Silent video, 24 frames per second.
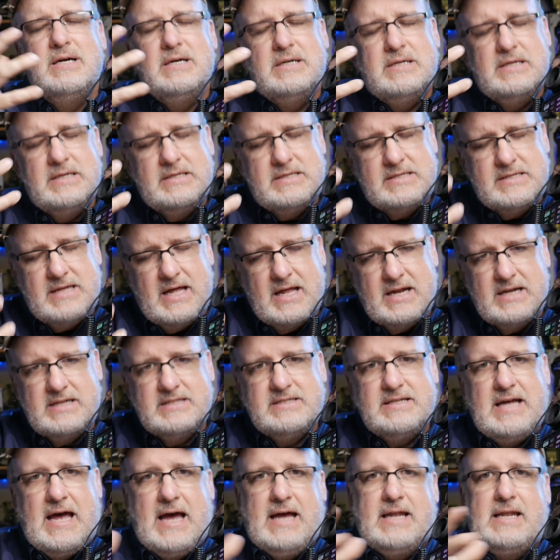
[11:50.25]
It's not
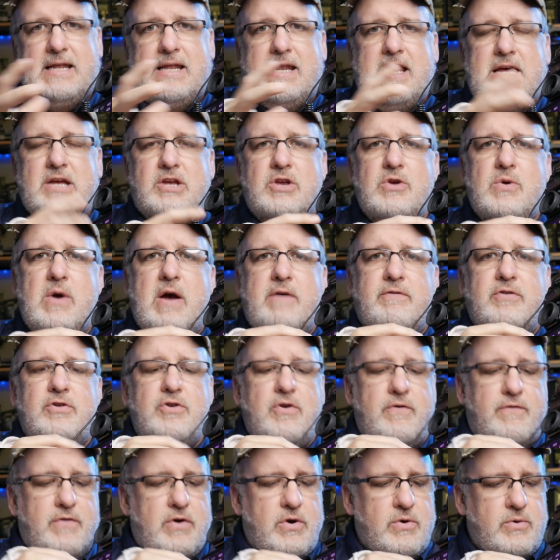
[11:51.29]
exactly like you have on
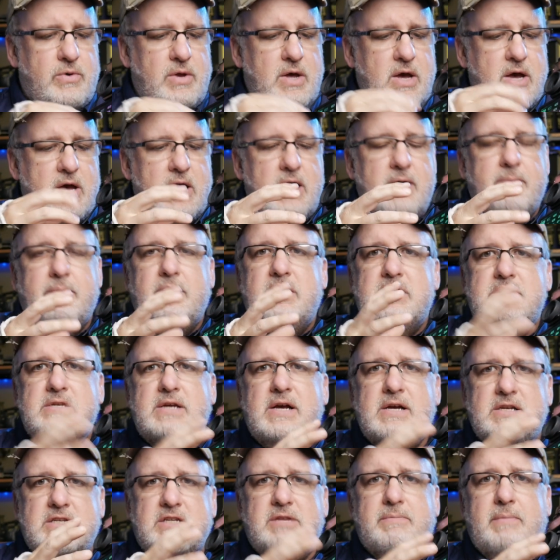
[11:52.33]
your phone, but it's
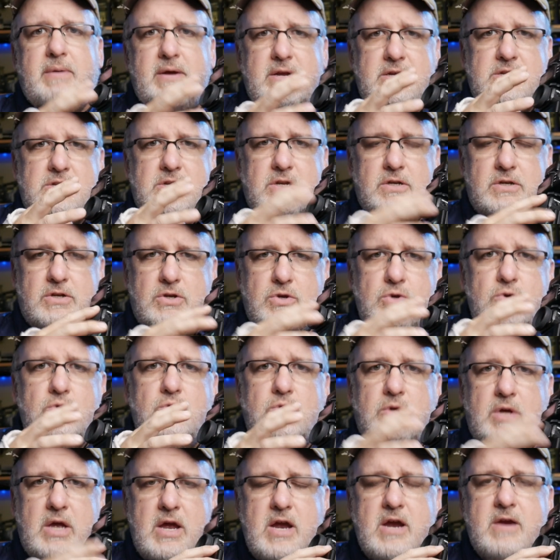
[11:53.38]
customized to
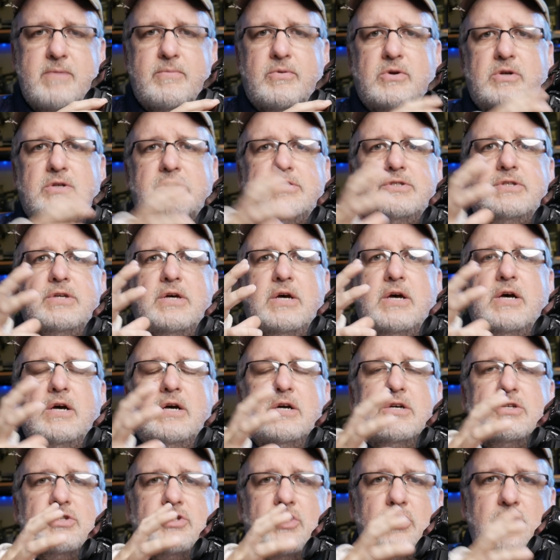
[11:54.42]
the cameras,
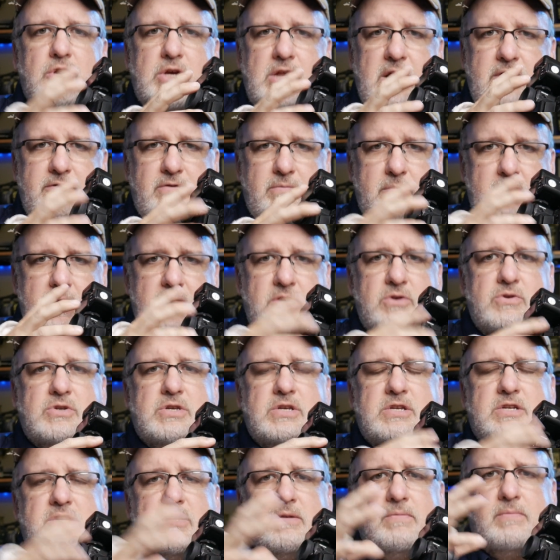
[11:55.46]
so you can have a menu
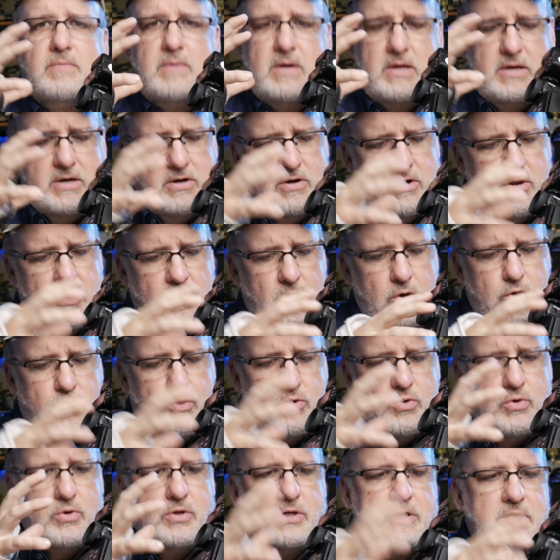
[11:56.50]
system and you can go
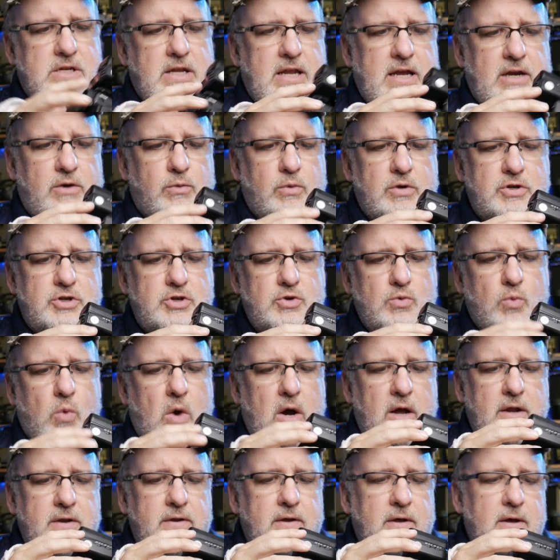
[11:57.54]
through and select what you
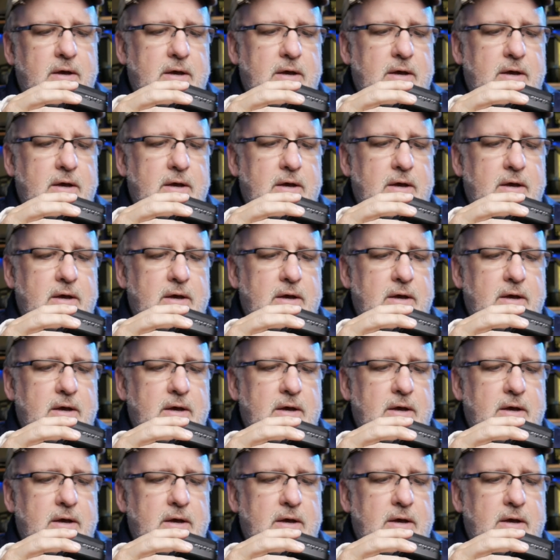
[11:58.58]
want.